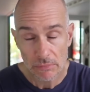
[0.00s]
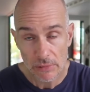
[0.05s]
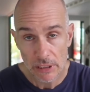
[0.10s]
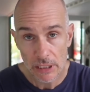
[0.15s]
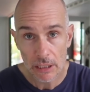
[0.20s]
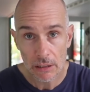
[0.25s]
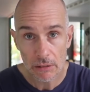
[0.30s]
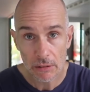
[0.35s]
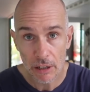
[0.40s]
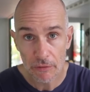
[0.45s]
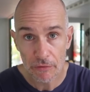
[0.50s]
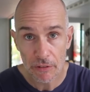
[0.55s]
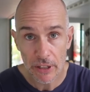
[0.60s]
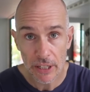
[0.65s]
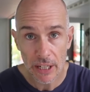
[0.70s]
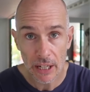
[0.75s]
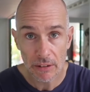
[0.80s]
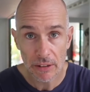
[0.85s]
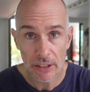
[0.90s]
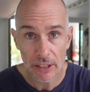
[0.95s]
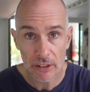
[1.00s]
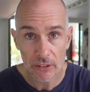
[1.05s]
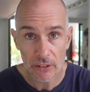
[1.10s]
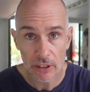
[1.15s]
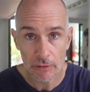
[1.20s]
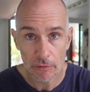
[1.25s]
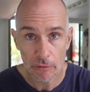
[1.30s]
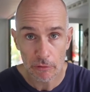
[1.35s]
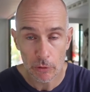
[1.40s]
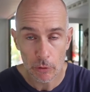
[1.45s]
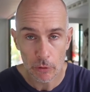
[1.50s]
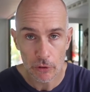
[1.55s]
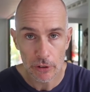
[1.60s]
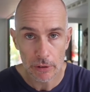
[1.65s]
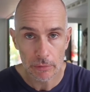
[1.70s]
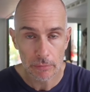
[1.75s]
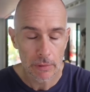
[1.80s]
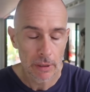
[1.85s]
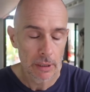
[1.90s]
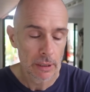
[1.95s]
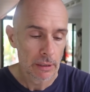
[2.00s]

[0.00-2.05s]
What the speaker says: you know, if you can save a fortune.